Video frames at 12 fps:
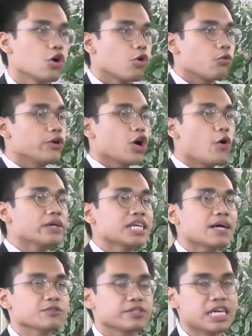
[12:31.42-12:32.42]
we always
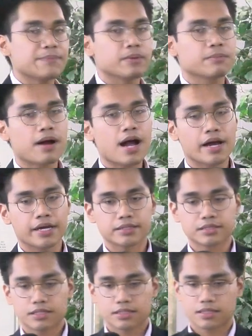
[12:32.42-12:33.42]
have to keep in
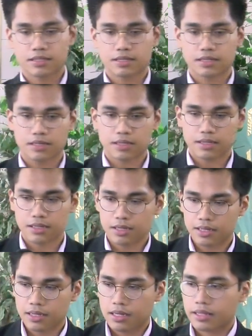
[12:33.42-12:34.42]
mind
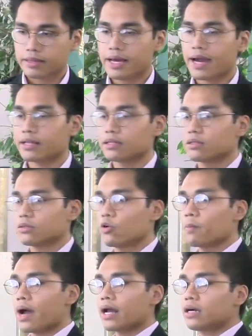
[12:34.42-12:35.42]
that no
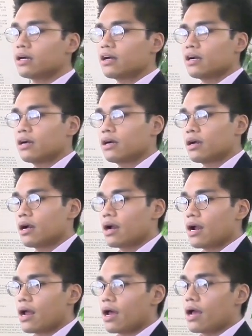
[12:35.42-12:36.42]
matter
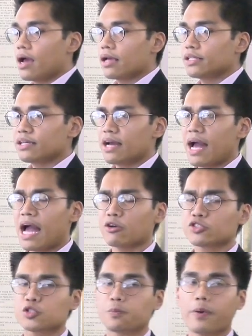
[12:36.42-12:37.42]
how
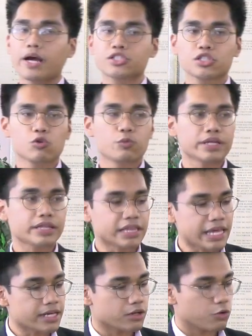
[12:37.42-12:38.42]
special we
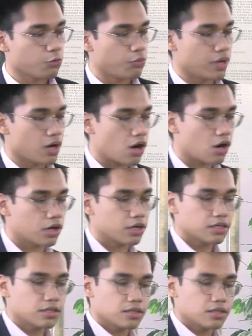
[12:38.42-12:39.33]
think we are